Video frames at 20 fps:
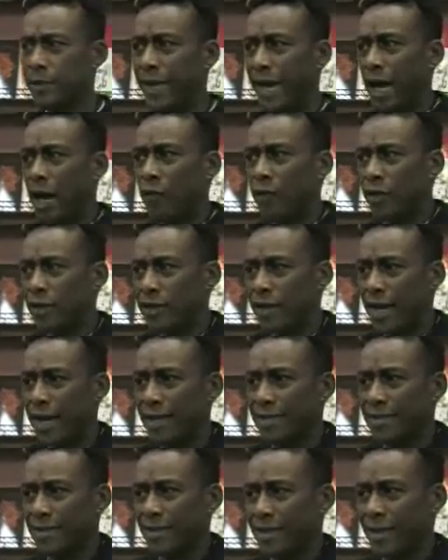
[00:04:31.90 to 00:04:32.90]

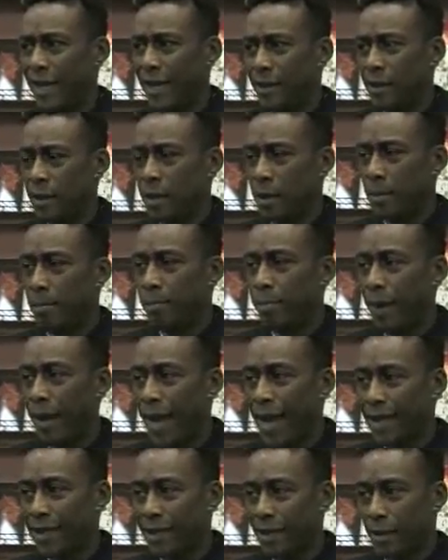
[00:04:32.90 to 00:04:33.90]
galvanizing that
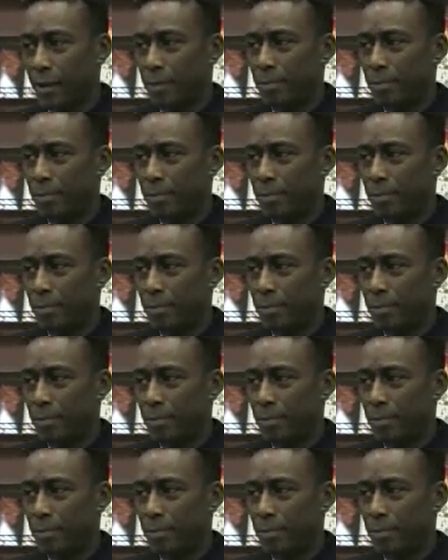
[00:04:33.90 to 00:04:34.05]
black